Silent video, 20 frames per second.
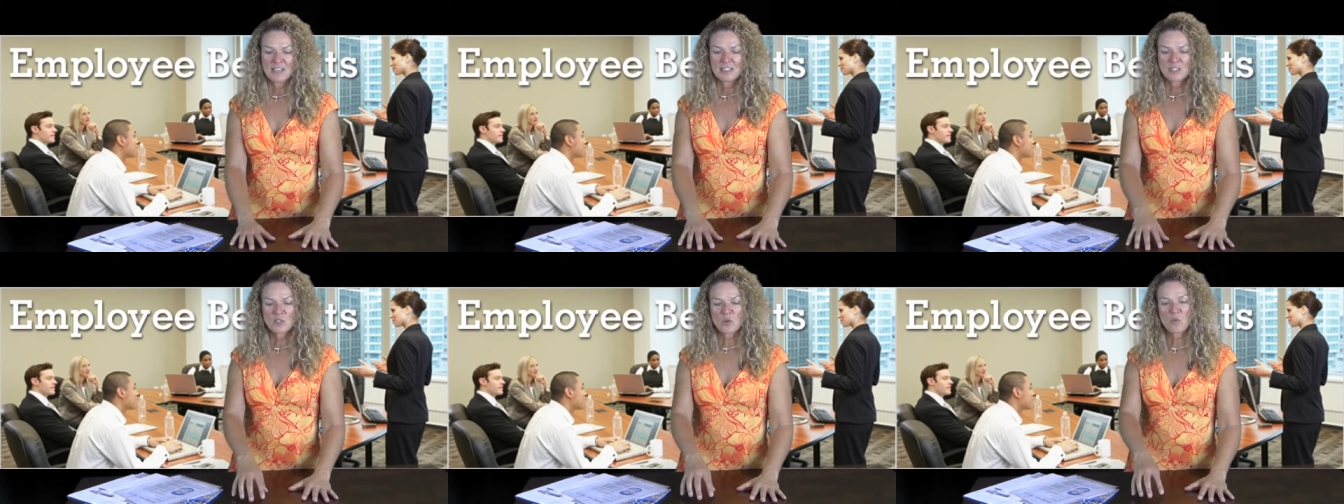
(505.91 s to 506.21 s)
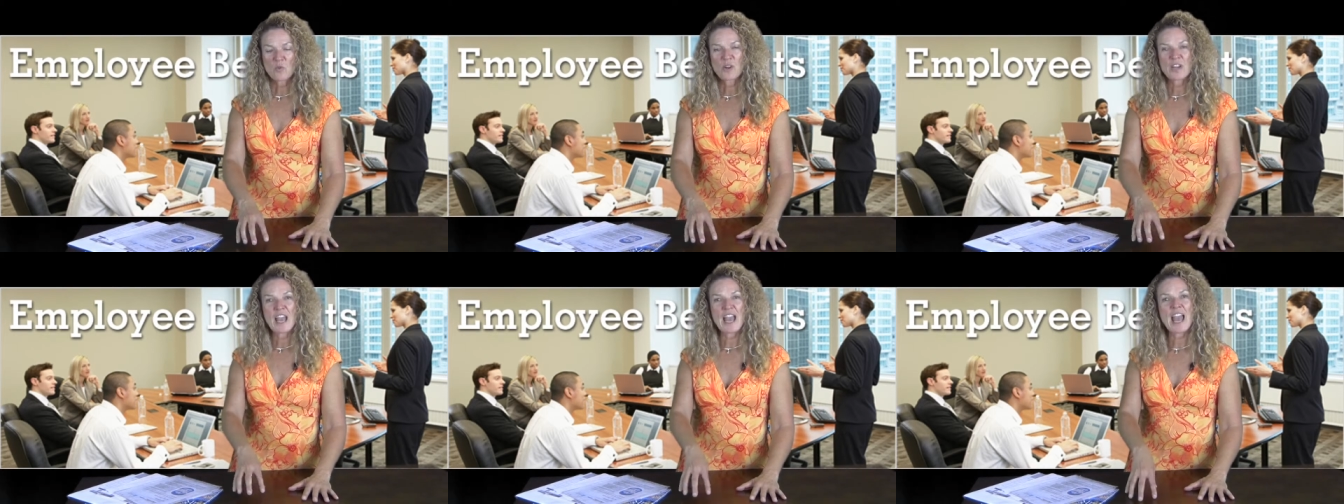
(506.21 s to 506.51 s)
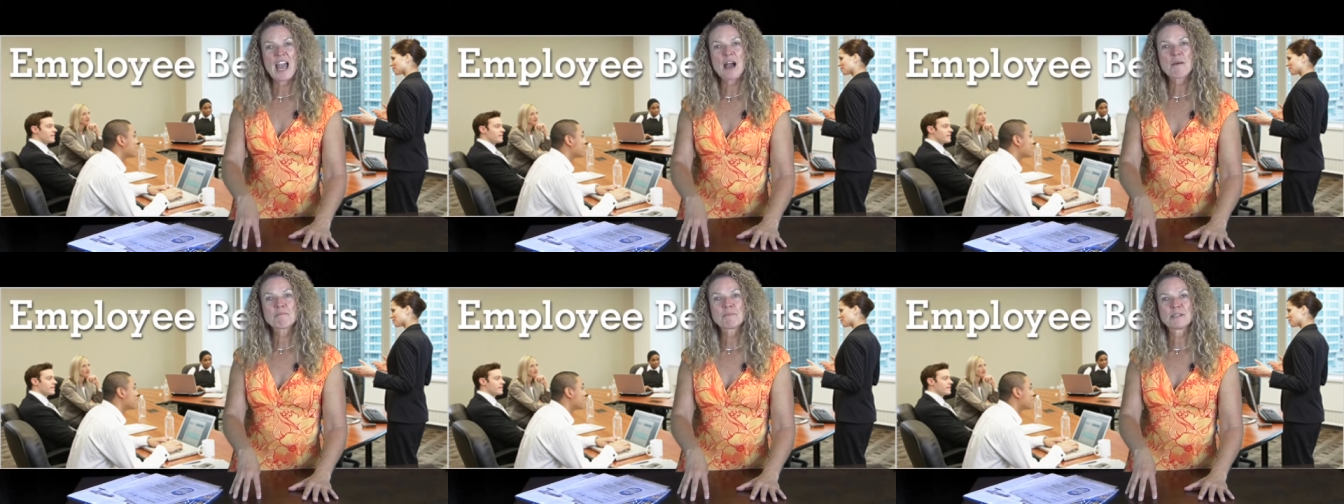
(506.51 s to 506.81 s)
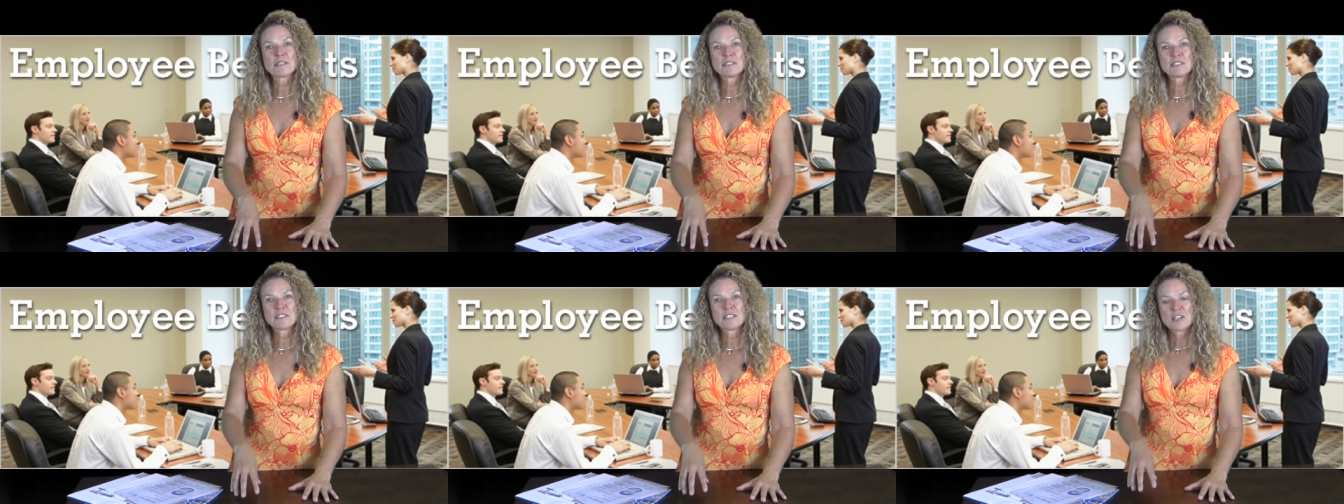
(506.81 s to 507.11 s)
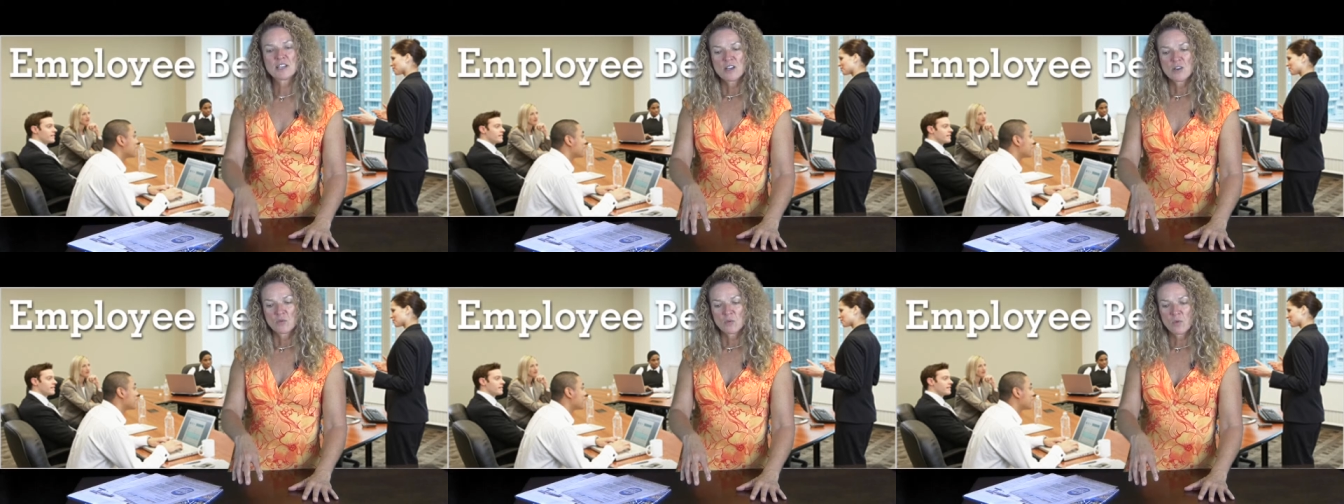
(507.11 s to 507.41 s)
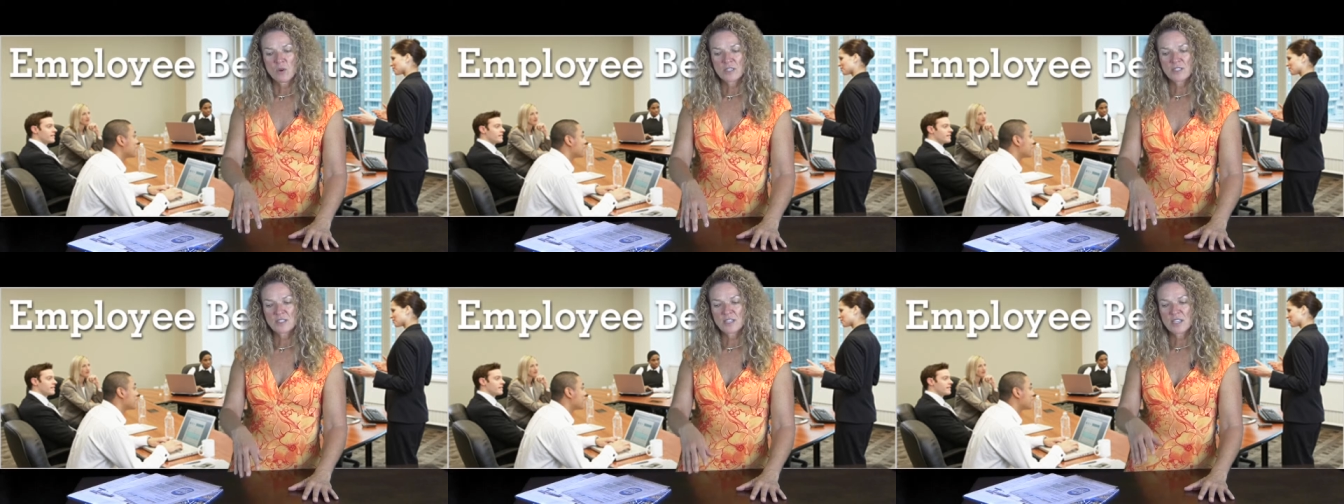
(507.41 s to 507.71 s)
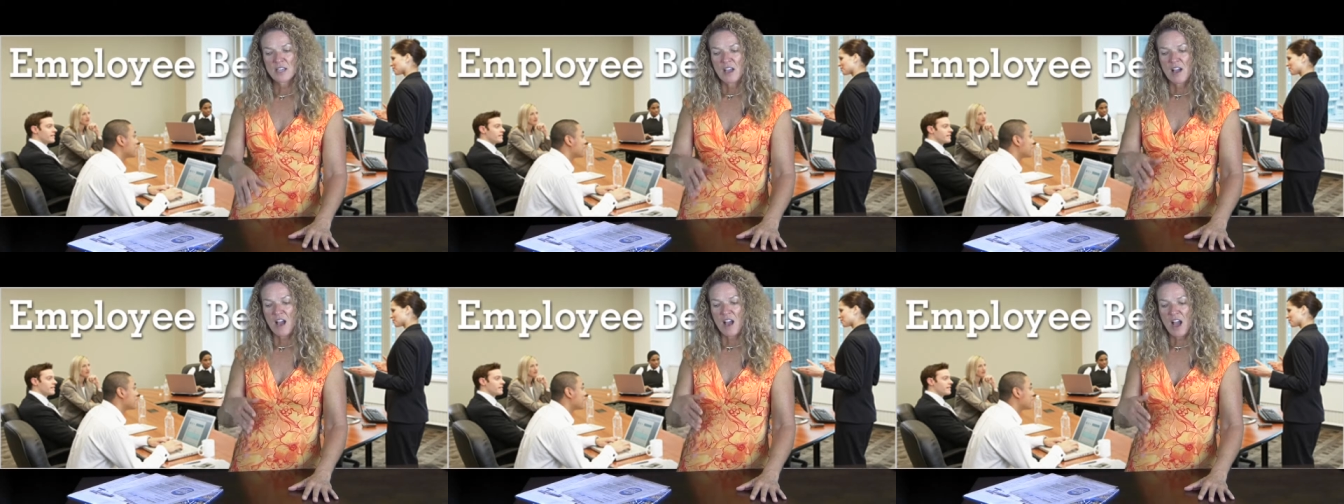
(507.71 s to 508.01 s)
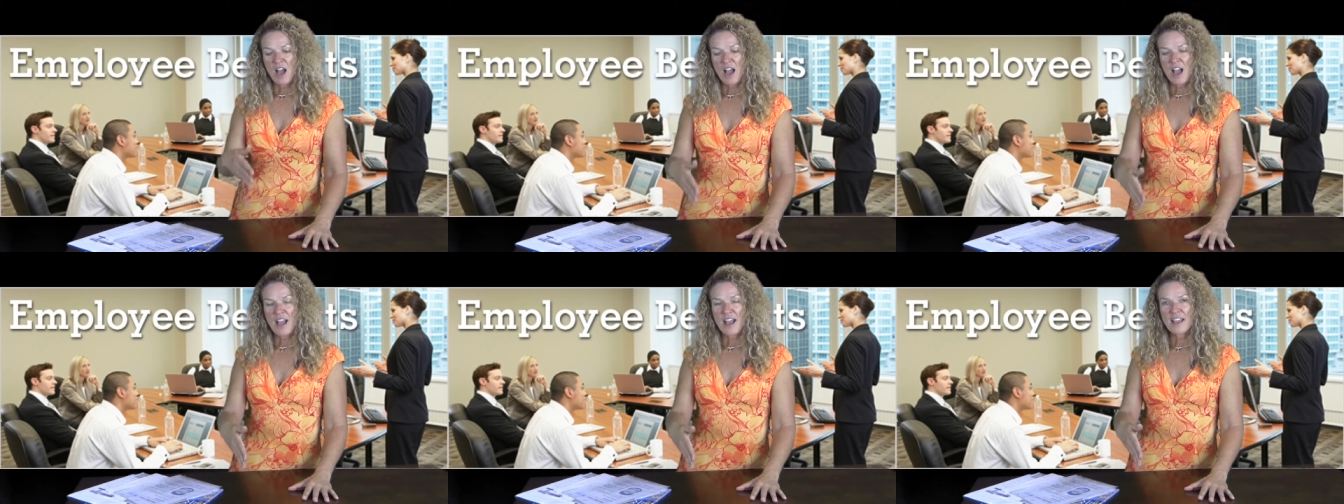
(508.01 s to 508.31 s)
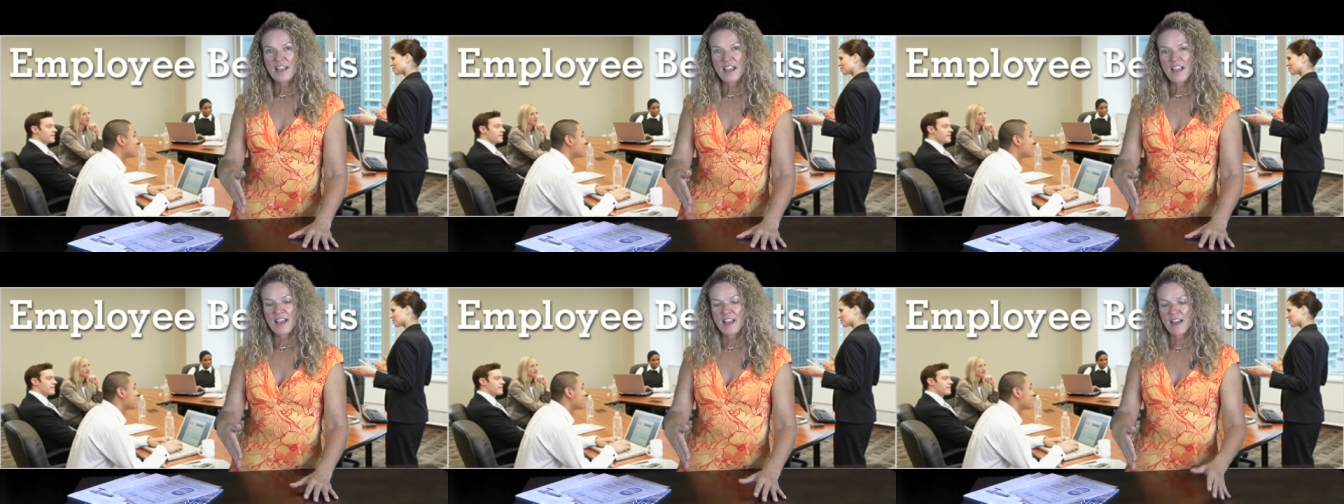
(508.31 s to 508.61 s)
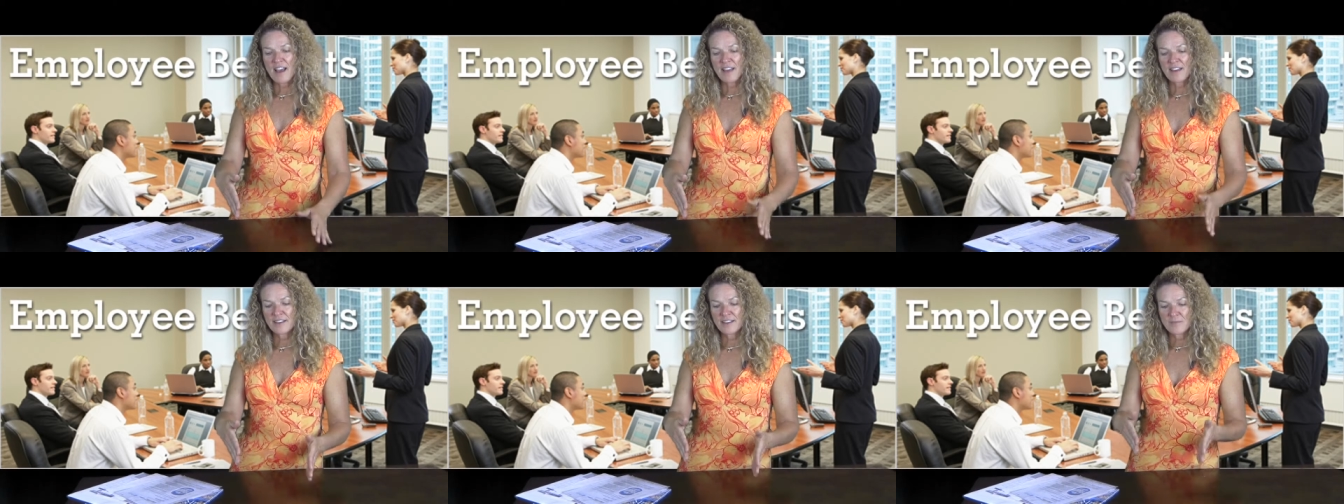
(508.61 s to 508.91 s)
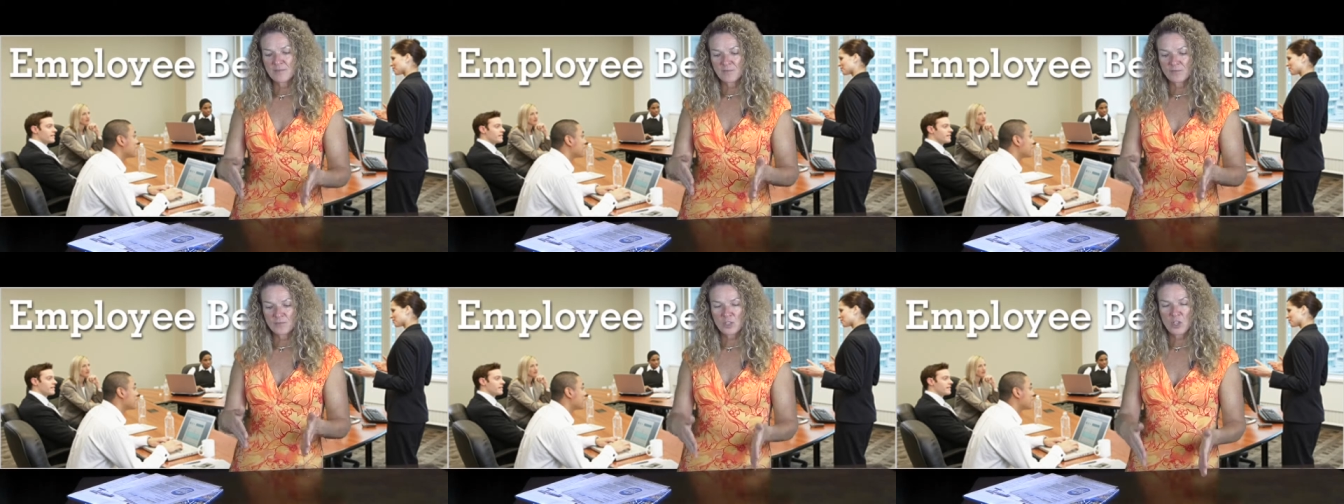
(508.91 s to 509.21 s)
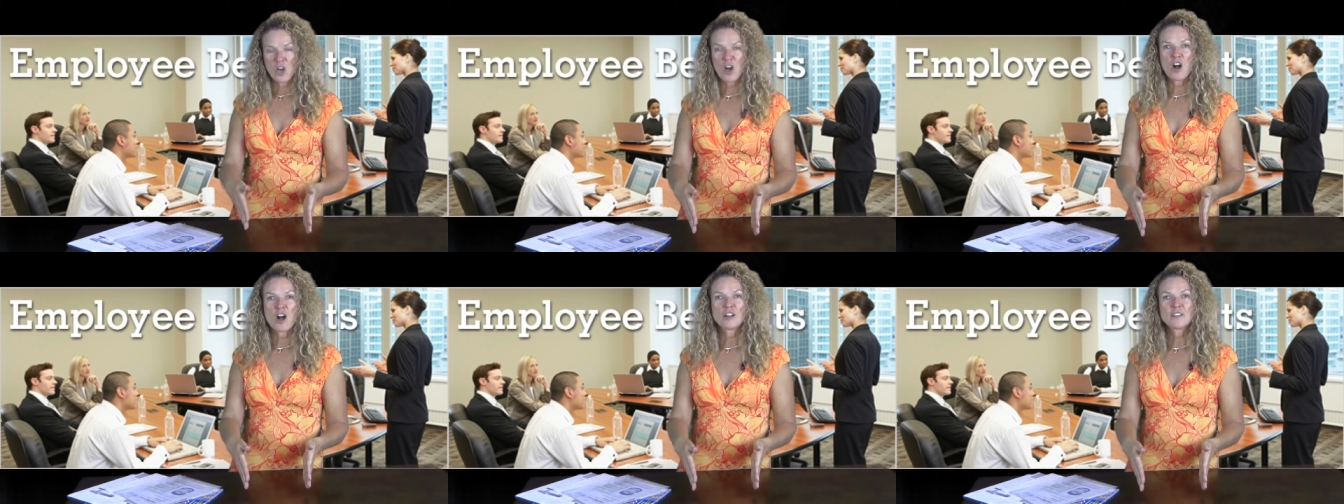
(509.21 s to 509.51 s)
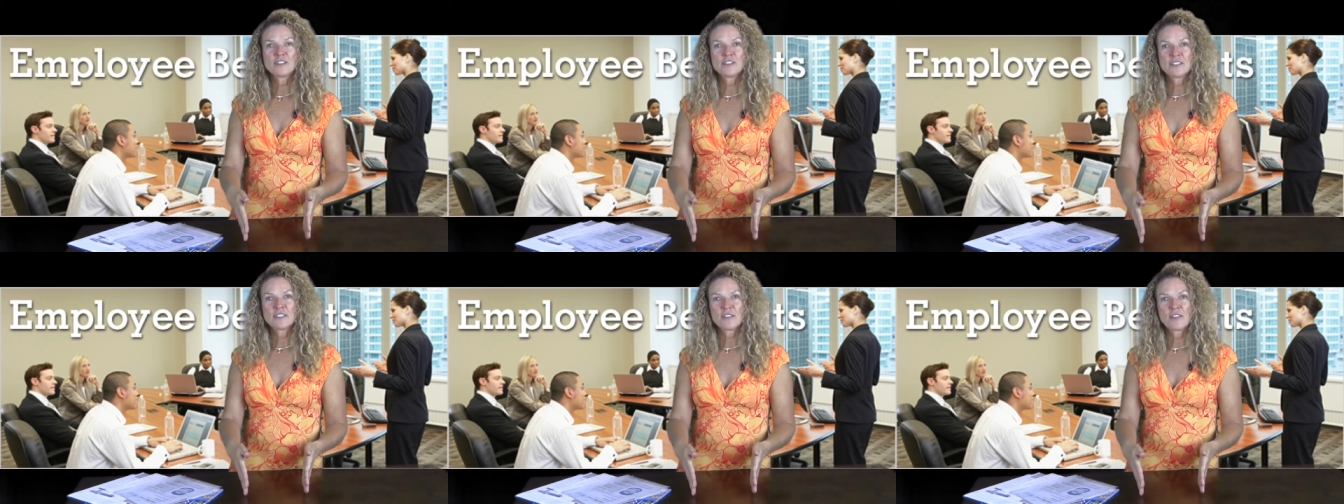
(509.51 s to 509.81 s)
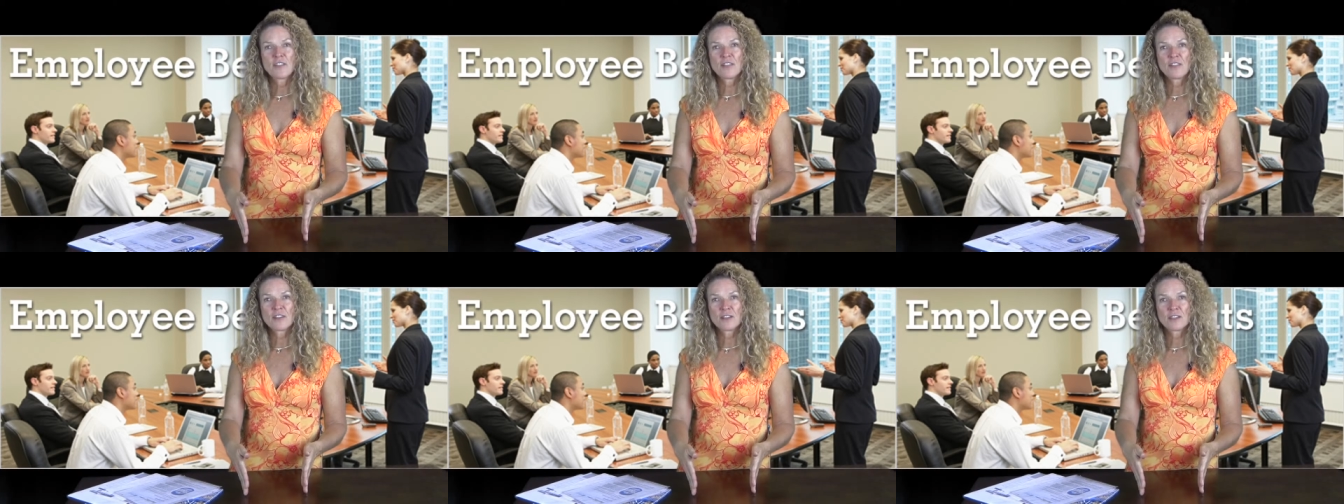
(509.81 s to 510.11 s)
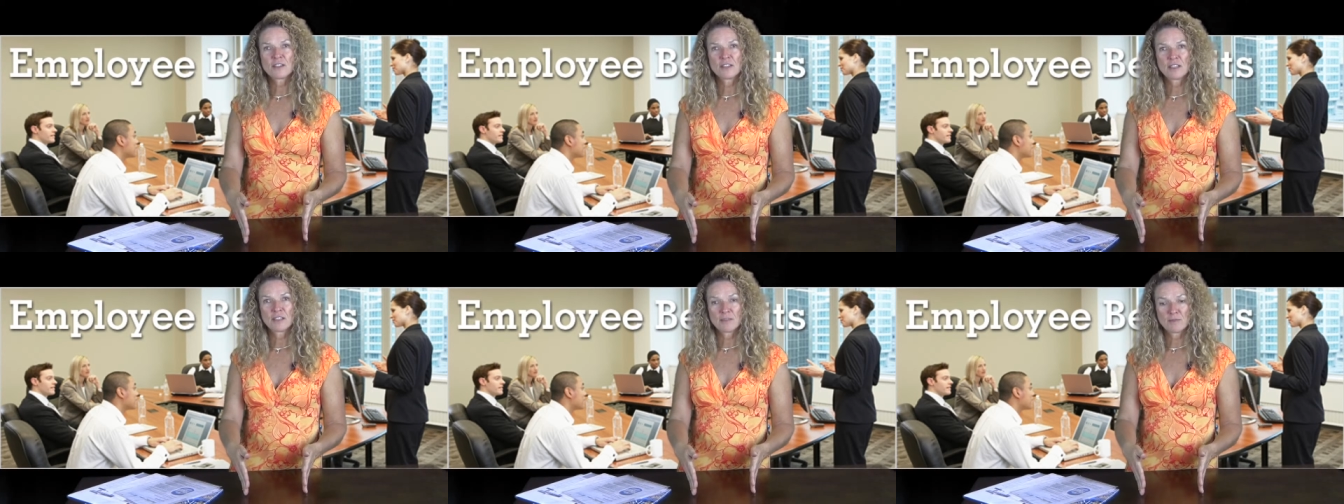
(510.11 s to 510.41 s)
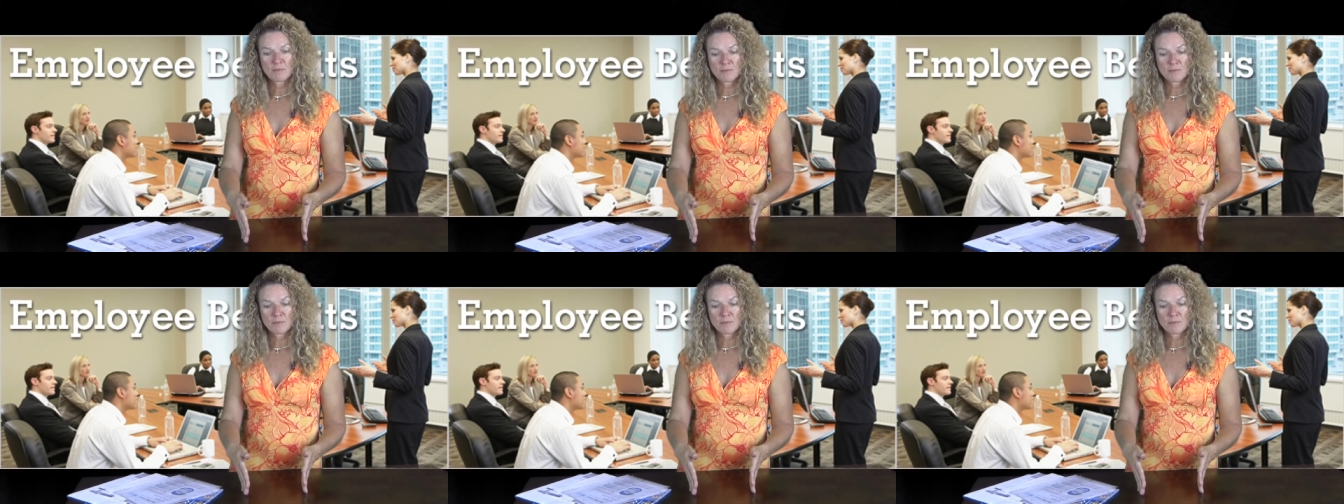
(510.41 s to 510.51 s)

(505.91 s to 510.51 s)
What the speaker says: So what happened was I had called the